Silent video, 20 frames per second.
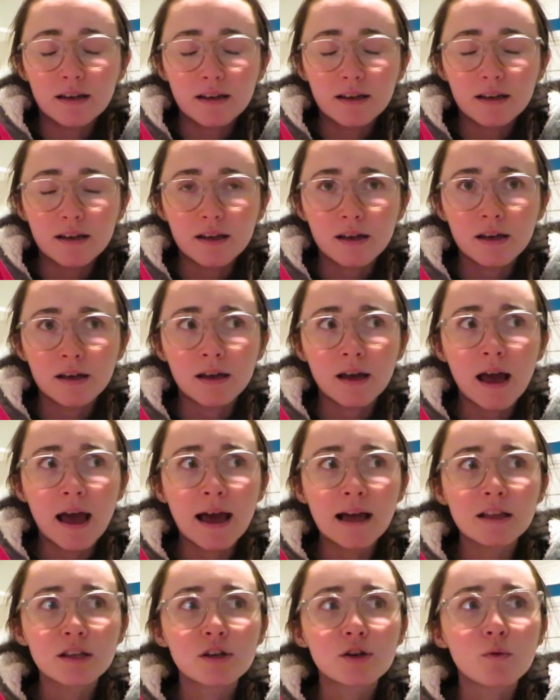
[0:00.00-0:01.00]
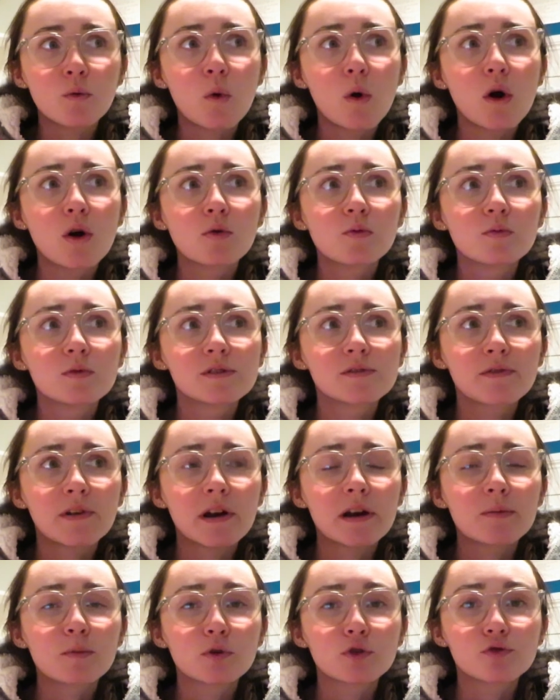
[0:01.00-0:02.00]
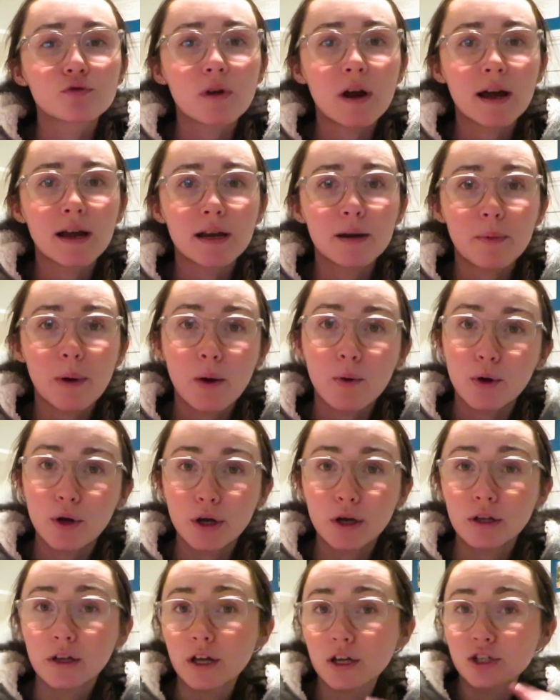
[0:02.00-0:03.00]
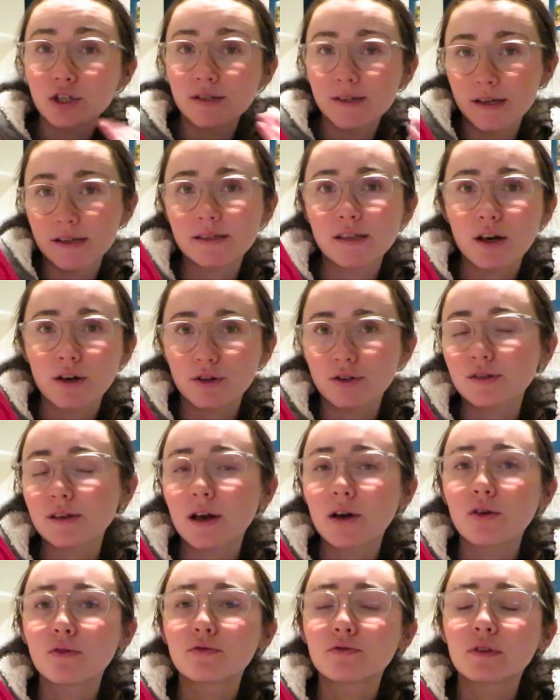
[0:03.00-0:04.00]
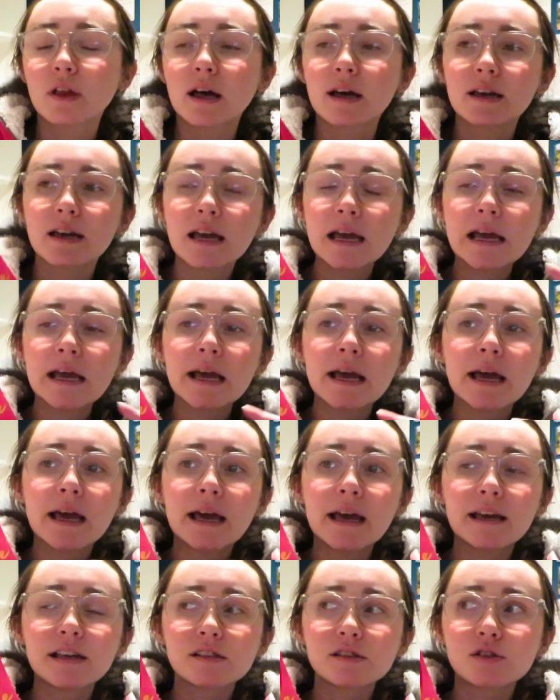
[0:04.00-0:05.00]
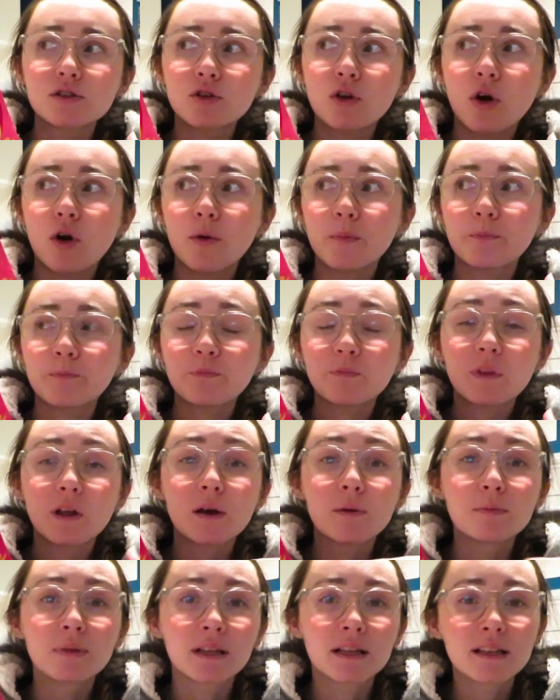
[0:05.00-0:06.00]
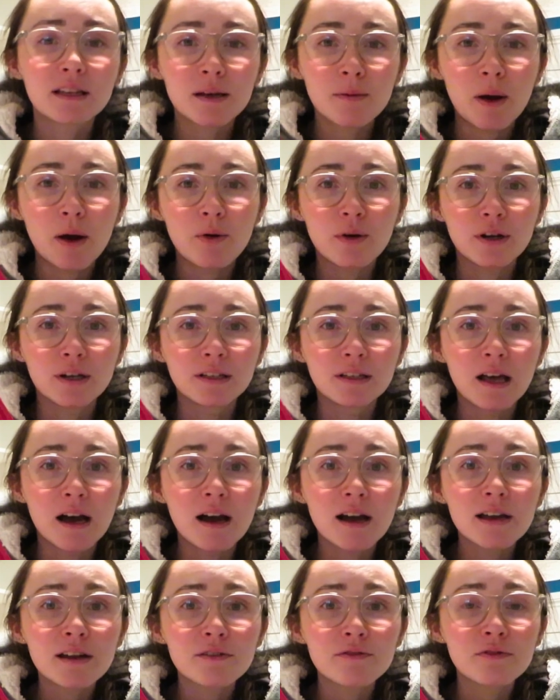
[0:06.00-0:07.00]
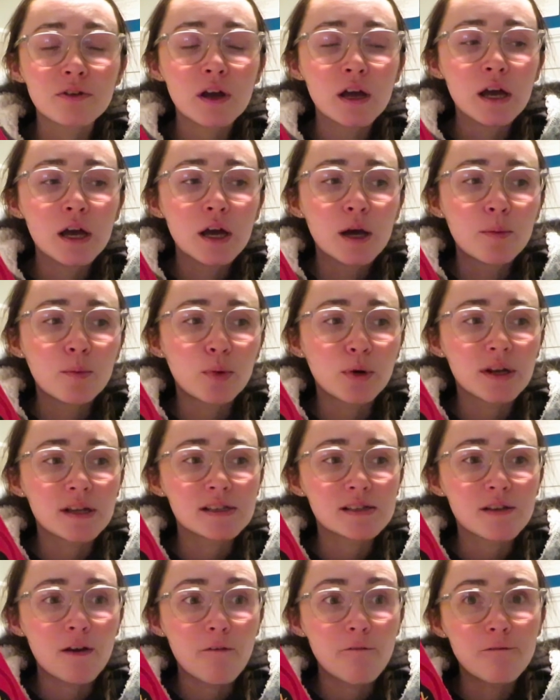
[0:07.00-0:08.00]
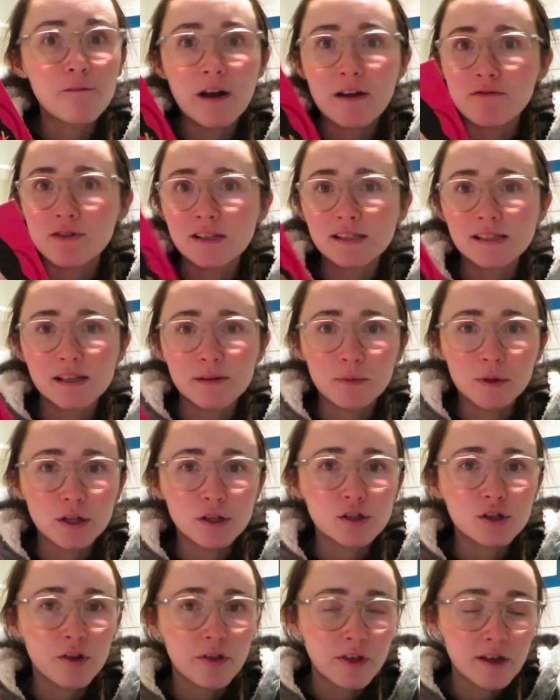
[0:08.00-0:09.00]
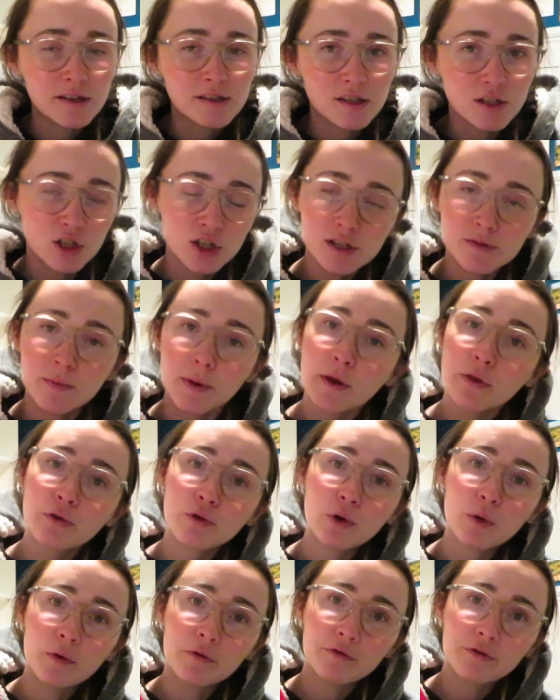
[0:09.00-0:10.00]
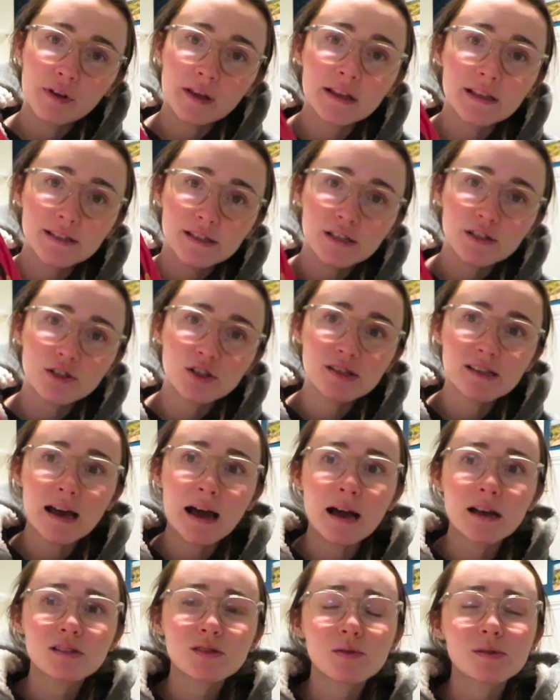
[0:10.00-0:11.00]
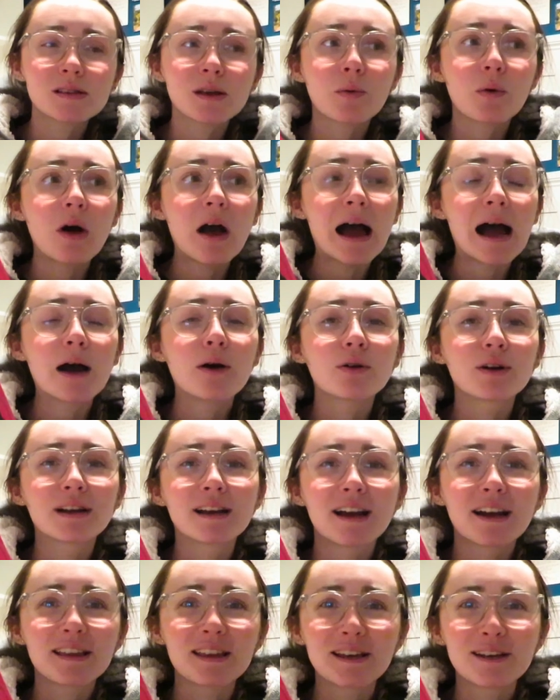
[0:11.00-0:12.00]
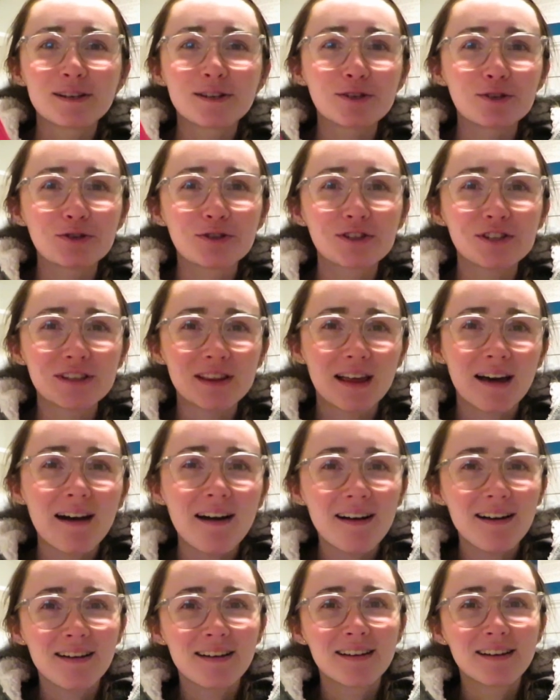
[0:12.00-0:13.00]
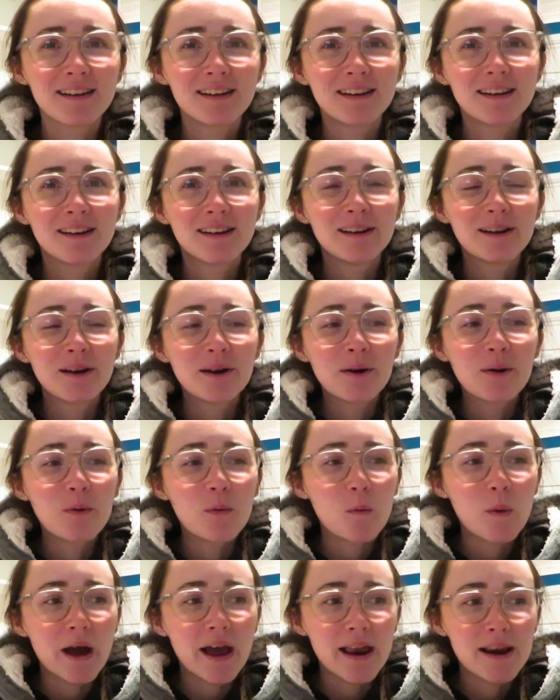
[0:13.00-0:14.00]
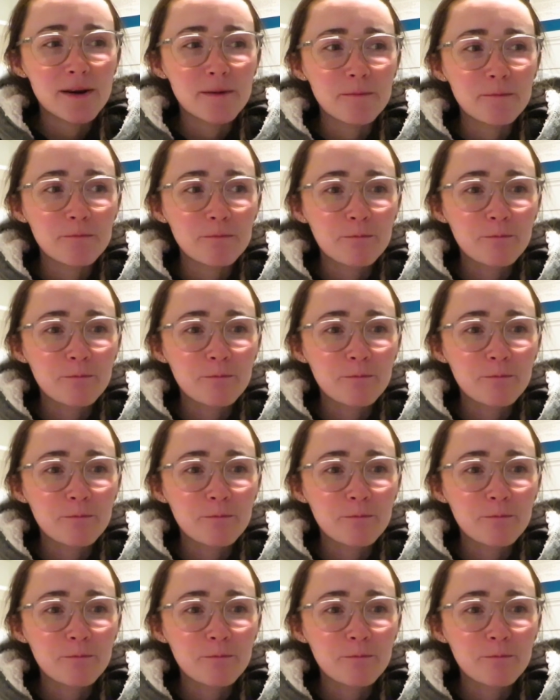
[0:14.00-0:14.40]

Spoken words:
Helen Hoang was very much writing about her. Like, she says that herself. Like, it's not completely about her life, but it's very similar to things that she's been through and feelings that she's had. So it's like, well, how can I then judge that when